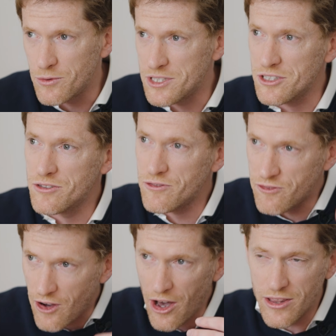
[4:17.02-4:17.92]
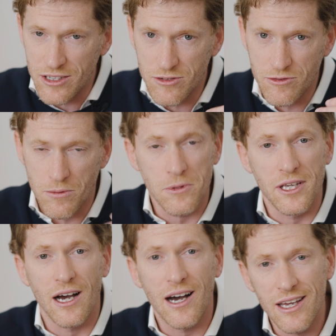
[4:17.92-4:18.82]
which is farthest from
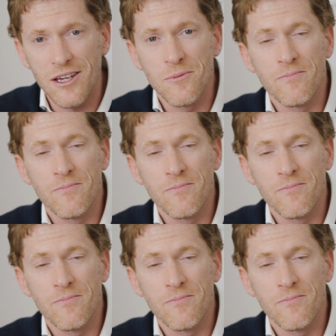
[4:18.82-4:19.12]
the eye